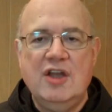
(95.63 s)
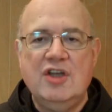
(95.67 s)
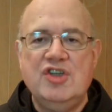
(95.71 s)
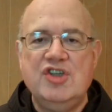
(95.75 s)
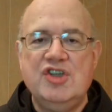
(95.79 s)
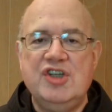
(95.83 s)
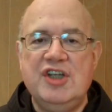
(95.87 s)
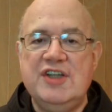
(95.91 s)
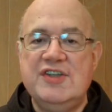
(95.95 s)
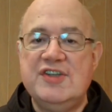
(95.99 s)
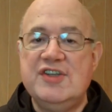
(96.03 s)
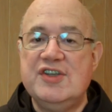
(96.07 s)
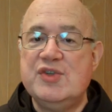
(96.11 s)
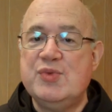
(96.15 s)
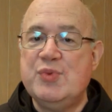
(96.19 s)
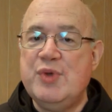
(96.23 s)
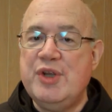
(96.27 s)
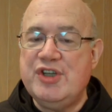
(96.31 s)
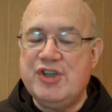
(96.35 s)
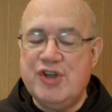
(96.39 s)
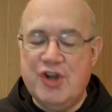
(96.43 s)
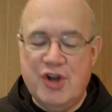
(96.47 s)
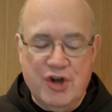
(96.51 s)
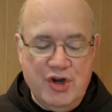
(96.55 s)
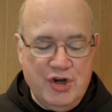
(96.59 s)
Jesus
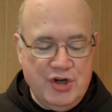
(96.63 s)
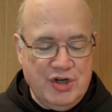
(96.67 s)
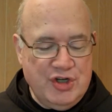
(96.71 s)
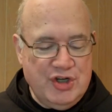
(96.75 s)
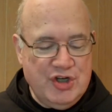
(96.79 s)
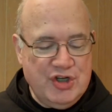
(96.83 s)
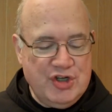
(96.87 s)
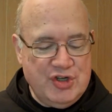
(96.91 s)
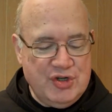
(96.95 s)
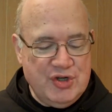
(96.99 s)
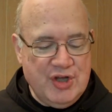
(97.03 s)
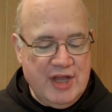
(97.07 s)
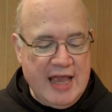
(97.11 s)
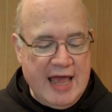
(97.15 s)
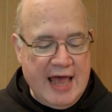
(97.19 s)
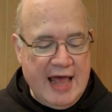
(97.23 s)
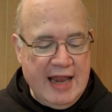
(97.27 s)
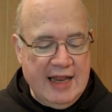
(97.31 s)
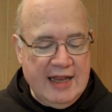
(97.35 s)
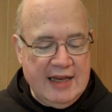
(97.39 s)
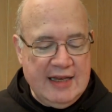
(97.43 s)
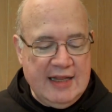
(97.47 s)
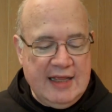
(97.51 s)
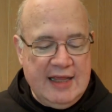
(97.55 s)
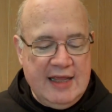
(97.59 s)
returned to
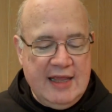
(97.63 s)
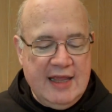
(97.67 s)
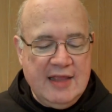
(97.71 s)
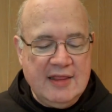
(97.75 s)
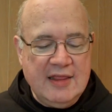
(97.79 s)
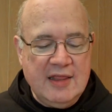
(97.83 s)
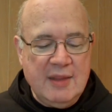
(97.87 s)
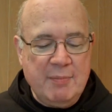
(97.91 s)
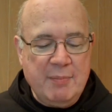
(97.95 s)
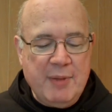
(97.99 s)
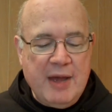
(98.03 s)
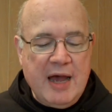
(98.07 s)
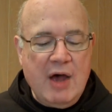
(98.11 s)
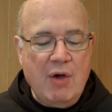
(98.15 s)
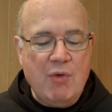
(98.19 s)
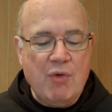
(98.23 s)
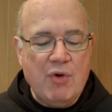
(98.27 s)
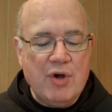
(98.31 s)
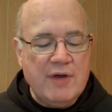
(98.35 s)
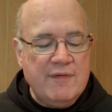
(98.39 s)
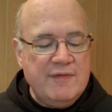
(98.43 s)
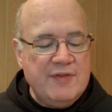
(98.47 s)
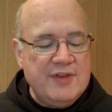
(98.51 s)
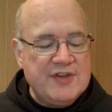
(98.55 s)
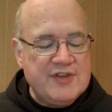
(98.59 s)
Galilee in the power
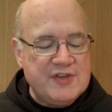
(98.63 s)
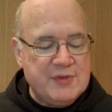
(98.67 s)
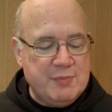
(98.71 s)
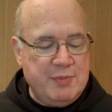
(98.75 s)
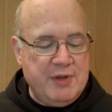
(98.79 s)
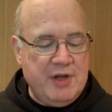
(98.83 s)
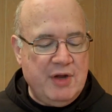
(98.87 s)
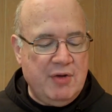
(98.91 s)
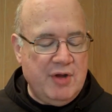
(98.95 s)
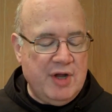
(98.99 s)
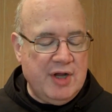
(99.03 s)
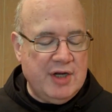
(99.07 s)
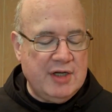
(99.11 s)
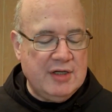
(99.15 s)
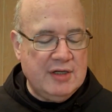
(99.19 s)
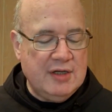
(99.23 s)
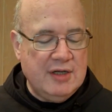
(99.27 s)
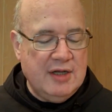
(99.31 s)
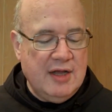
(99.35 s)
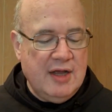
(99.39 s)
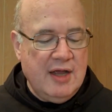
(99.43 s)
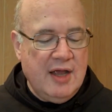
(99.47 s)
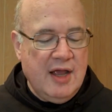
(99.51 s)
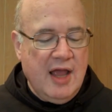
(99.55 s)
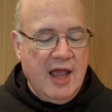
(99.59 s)
of the Spirit,
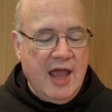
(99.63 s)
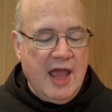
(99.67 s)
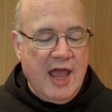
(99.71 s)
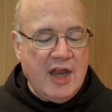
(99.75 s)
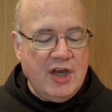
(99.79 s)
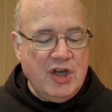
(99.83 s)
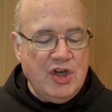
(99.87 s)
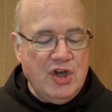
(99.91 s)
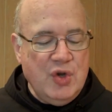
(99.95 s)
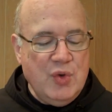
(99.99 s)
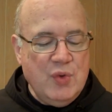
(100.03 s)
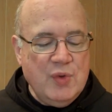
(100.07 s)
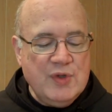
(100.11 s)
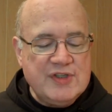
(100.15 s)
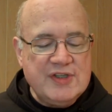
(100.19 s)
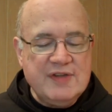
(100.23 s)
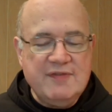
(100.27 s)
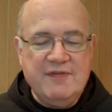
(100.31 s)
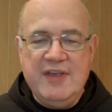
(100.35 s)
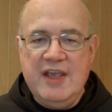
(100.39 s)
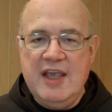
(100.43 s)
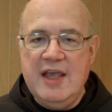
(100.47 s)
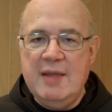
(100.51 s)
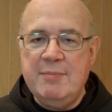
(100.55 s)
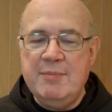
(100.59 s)
and news
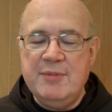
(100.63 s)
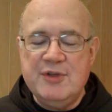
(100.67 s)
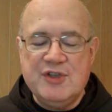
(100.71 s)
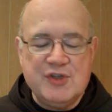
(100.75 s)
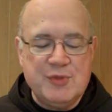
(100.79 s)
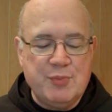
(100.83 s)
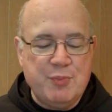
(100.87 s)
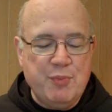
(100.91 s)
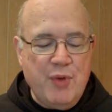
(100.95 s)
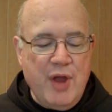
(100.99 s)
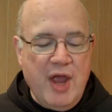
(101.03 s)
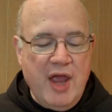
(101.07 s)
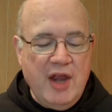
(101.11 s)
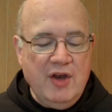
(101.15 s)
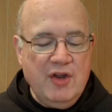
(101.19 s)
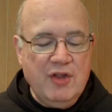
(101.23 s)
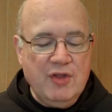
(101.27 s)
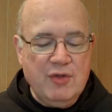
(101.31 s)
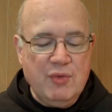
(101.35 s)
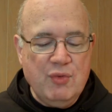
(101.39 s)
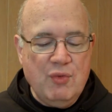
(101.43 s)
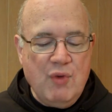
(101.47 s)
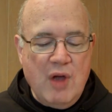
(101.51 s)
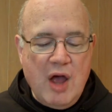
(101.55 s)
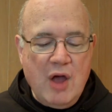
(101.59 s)
of him spread
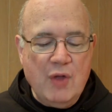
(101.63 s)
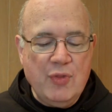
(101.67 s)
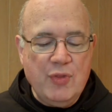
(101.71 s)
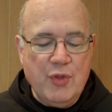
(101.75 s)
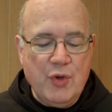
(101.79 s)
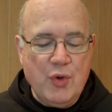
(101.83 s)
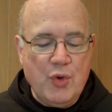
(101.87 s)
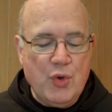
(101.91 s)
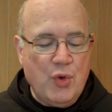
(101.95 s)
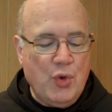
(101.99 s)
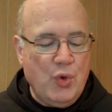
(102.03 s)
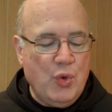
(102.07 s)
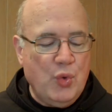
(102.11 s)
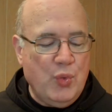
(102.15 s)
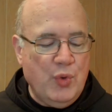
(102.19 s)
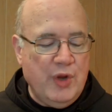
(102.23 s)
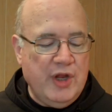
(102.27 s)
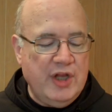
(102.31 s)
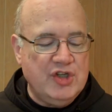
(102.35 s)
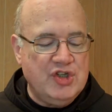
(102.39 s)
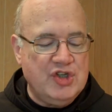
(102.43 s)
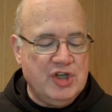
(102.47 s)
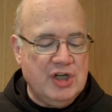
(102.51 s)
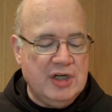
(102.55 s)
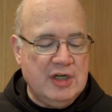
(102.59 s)
throughout the whole
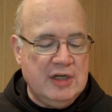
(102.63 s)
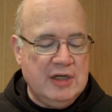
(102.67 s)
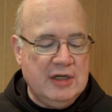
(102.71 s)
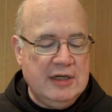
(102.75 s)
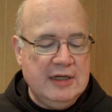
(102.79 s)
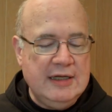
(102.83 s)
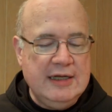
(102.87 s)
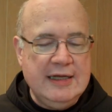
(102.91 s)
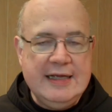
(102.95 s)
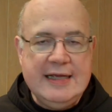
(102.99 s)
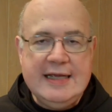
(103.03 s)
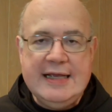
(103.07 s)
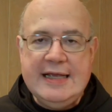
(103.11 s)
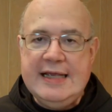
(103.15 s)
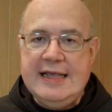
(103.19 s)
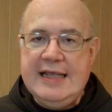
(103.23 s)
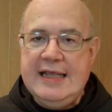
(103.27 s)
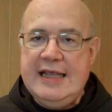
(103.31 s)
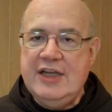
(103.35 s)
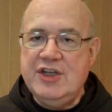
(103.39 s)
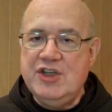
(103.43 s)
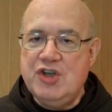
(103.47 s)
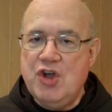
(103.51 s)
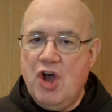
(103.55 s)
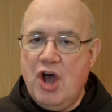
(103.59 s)
region.
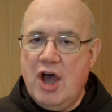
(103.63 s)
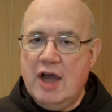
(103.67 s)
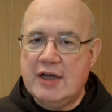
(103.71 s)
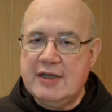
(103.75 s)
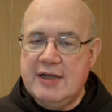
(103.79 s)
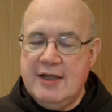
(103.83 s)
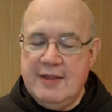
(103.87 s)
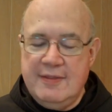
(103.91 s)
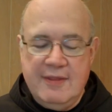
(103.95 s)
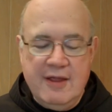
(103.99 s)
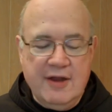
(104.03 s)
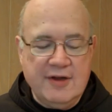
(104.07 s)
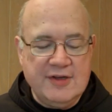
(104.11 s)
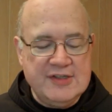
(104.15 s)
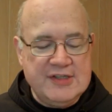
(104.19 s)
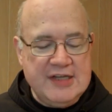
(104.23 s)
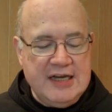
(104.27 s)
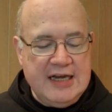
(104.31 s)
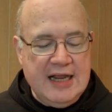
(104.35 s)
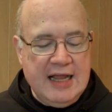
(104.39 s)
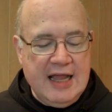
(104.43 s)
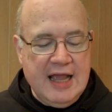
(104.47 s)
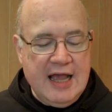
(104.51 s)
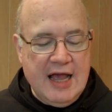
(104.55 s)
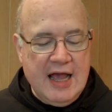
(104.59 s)
He taught in their
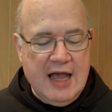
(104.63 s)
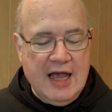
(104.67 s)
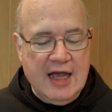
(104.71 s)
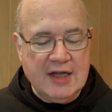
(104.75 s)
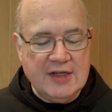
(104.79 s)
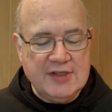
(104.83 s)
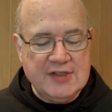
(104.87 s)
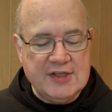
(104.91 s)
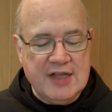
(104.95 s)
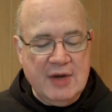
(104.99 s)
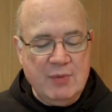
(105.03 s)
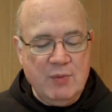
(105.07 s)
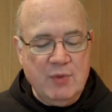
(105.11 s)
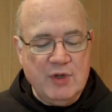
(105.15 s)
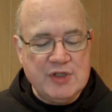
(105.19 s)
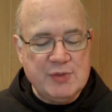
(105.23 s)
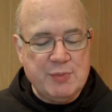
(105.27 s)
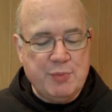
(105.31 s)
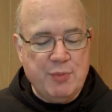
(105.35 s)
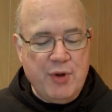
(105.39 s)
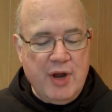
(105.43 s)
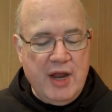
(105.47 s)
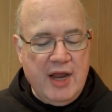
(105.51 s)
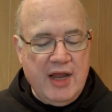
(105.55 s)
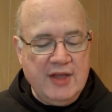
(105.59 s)
synagogues and was
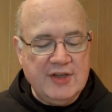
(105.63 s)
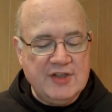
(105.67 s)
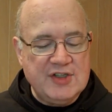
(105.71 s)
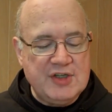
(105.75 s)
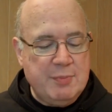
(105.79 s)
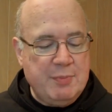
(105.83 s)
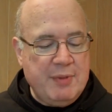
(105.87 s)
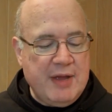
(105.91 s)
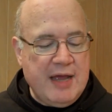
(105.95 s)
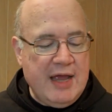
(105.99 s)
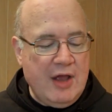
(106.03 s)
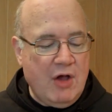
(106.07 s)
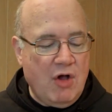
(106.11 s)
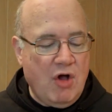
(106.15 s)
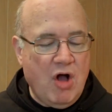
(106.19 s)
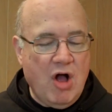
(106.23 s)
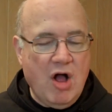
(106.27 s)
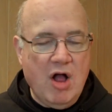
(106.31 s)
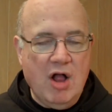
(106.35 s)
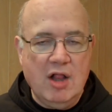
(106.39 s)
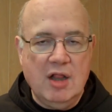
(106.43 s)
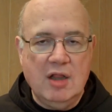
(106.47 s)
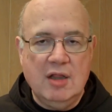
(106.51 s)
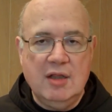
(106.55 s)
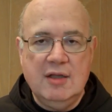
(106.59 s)
praised by
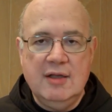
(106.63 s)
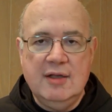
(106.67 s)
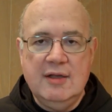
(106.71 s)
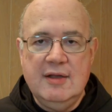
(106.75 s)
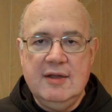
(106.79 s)
all.